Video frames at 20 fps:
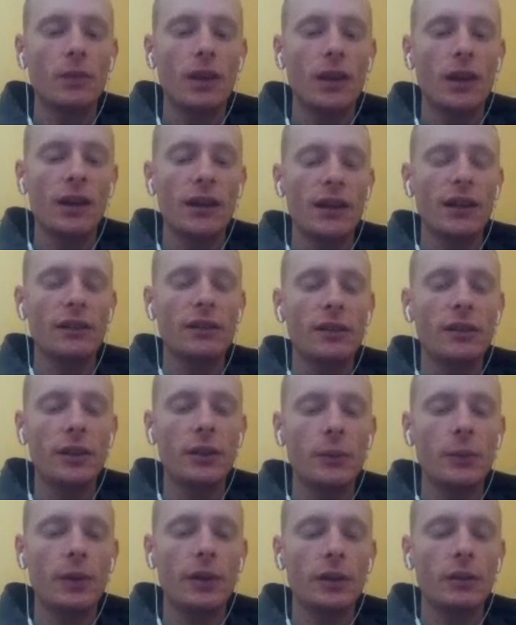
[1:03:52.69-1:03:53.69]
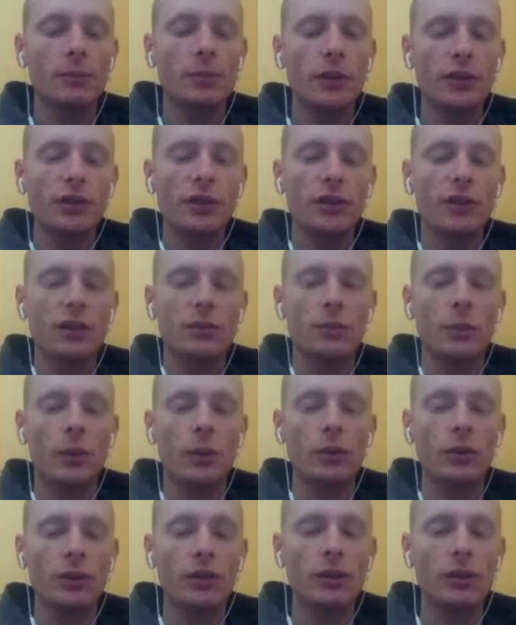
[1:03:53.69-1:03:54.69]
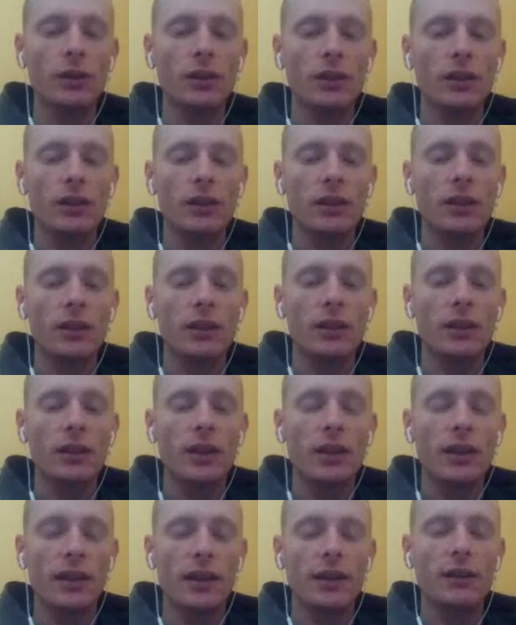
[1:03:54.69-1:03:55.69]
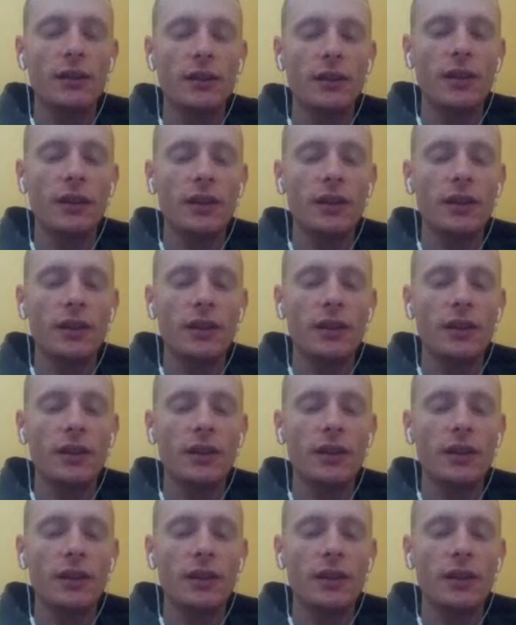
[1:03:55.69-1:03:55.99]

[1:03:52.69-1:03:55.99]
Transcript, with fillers: And actually, when pushing this boulder, it actually